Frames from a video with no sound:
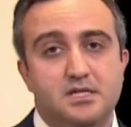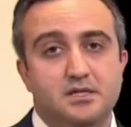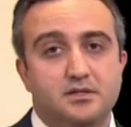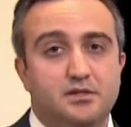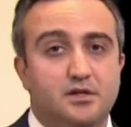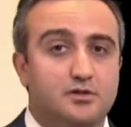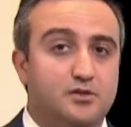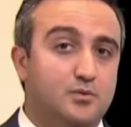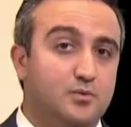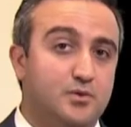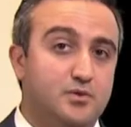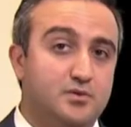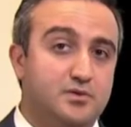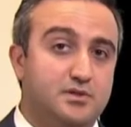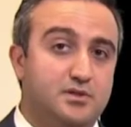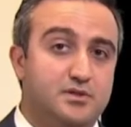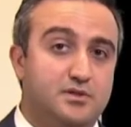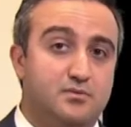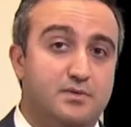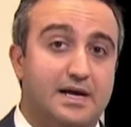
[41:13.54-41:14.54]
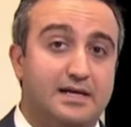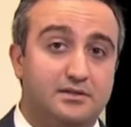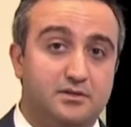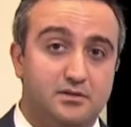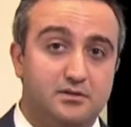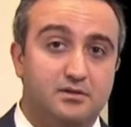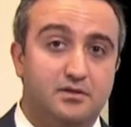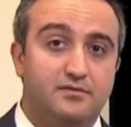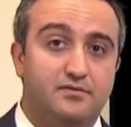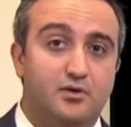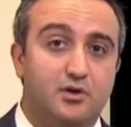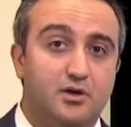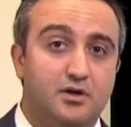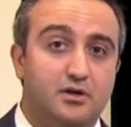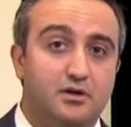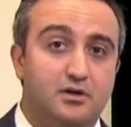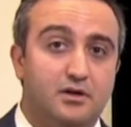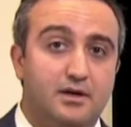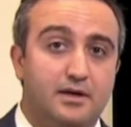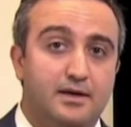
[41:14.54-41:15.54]
Dr. Wu is the director of
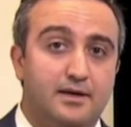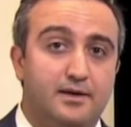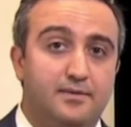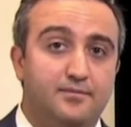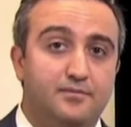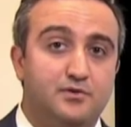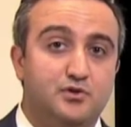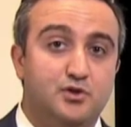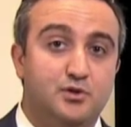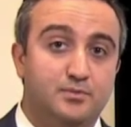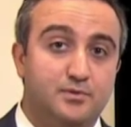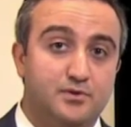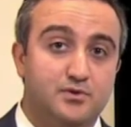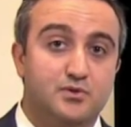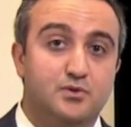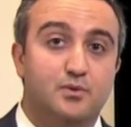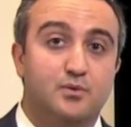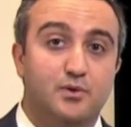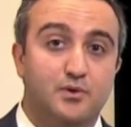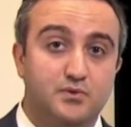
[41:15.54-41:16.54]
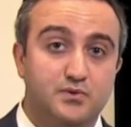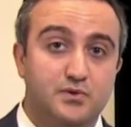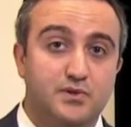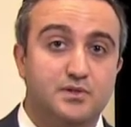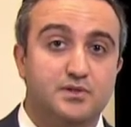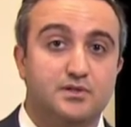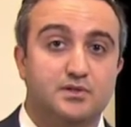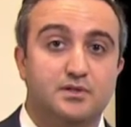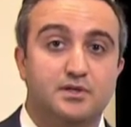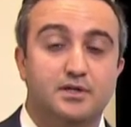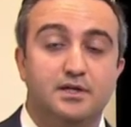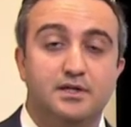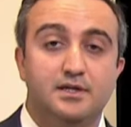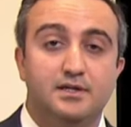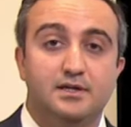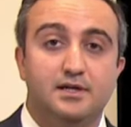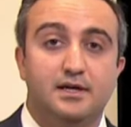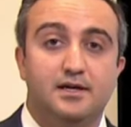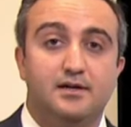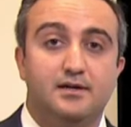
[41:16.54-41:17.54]
our um, tuberous sclerosis
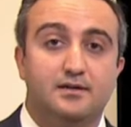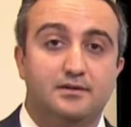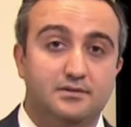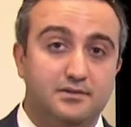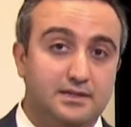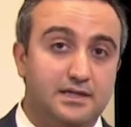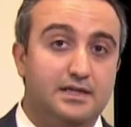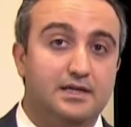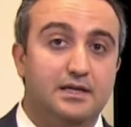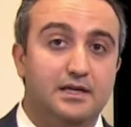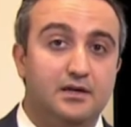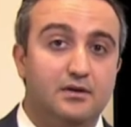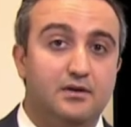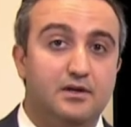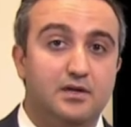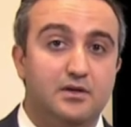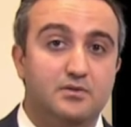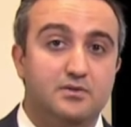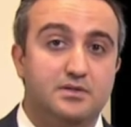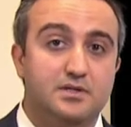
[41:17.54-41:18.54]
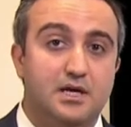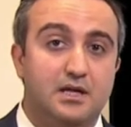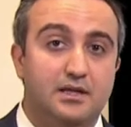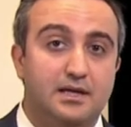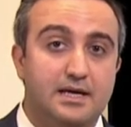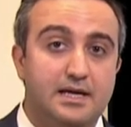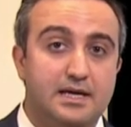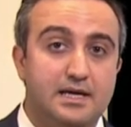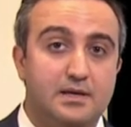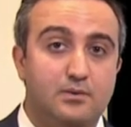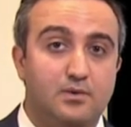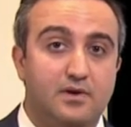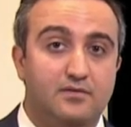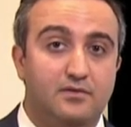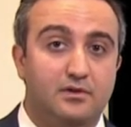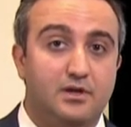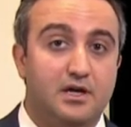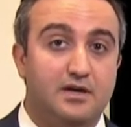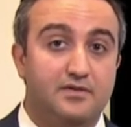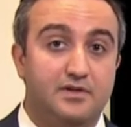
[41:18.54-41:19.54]
uh, clinic here at UCLA, and we have a
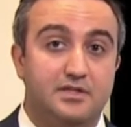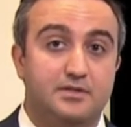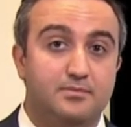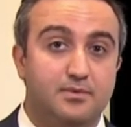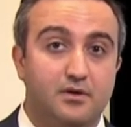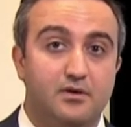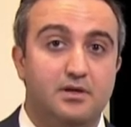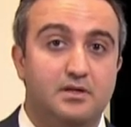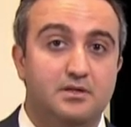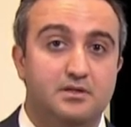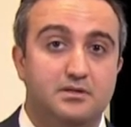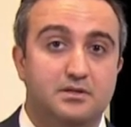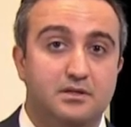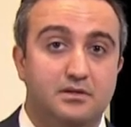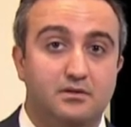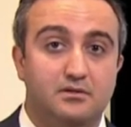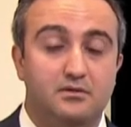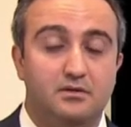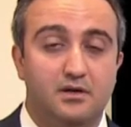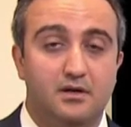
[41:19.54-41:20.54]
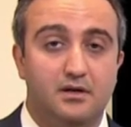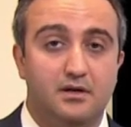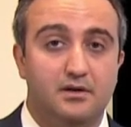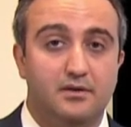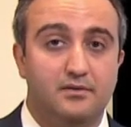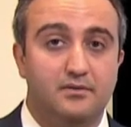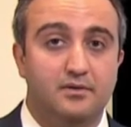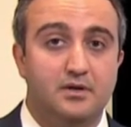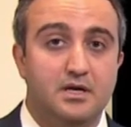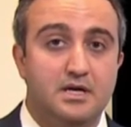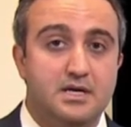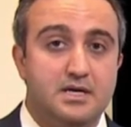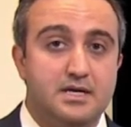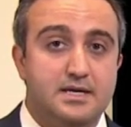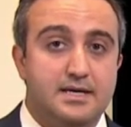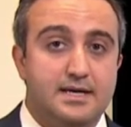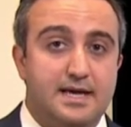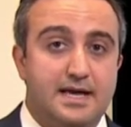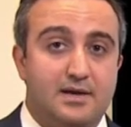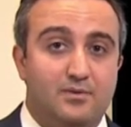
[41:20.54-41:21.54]
lot of experience and uh,
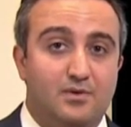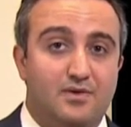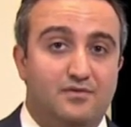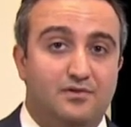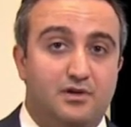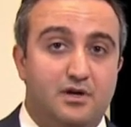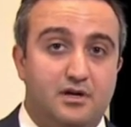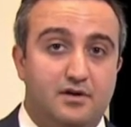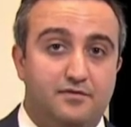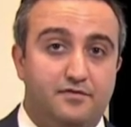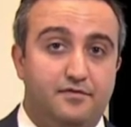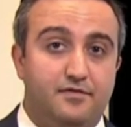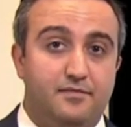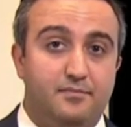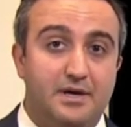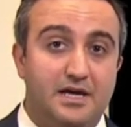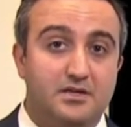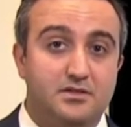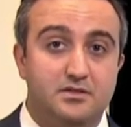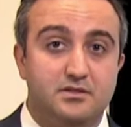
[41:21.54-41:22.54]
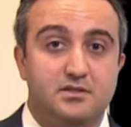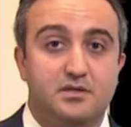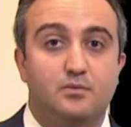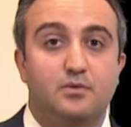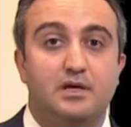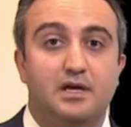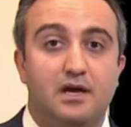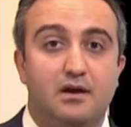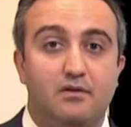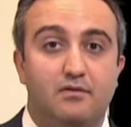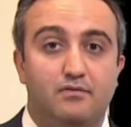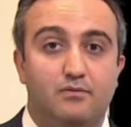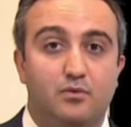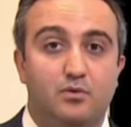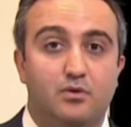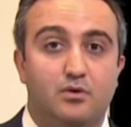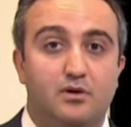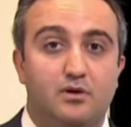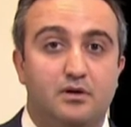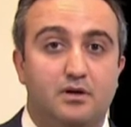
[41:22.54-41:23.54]
and we have a lot of patients that we care
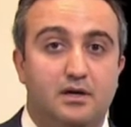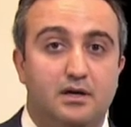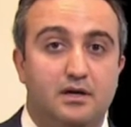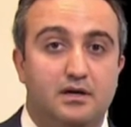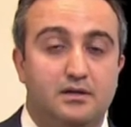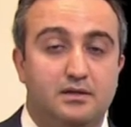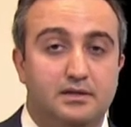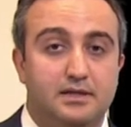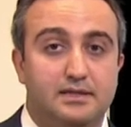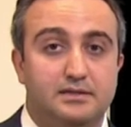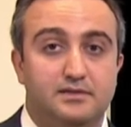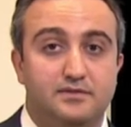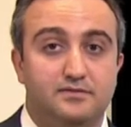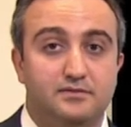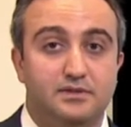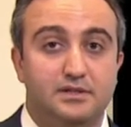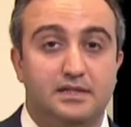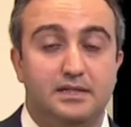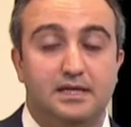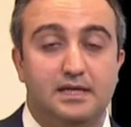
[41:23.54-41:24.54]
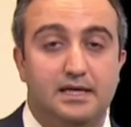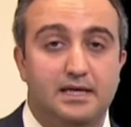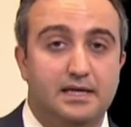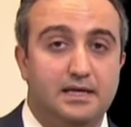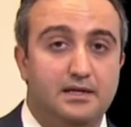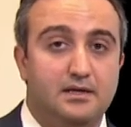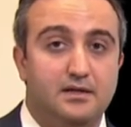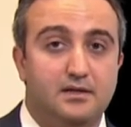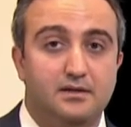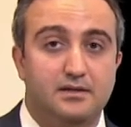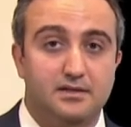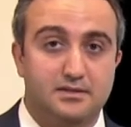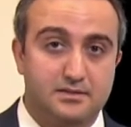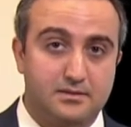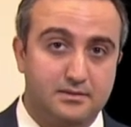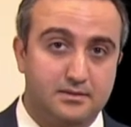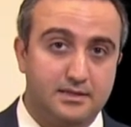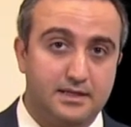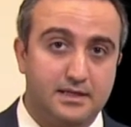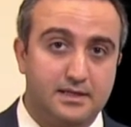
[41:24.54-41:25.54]
for uh, collectively in this
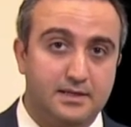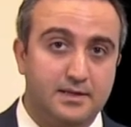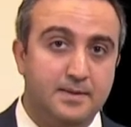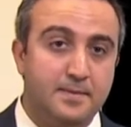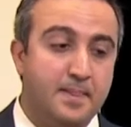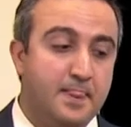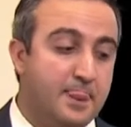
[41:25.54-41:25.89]
clinic.